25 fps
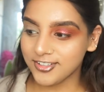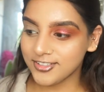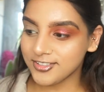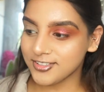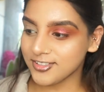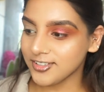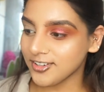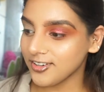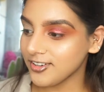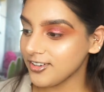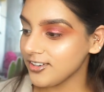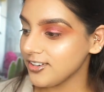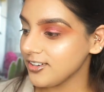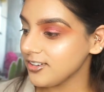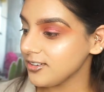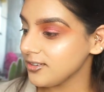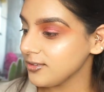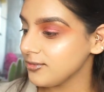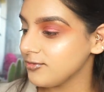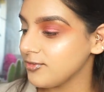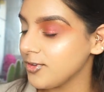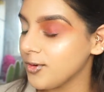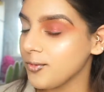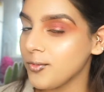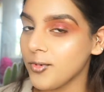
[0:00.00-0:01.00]
So
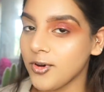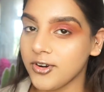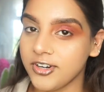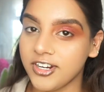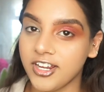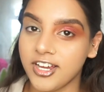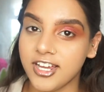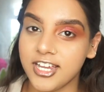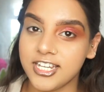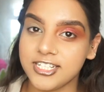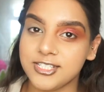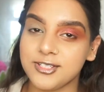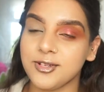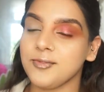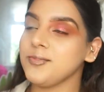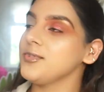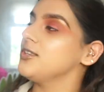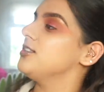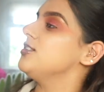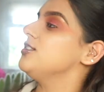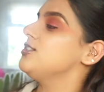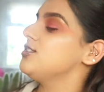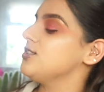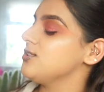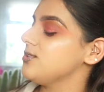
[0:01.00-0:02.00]
for one eye, so I'm
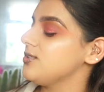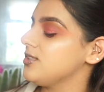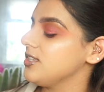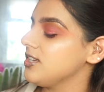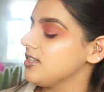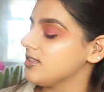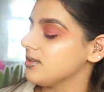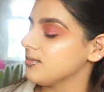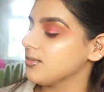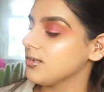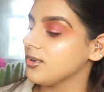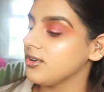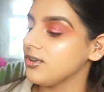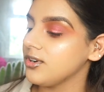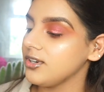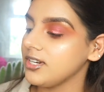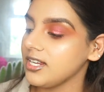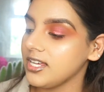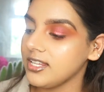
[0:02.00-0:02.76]
going to do the other one,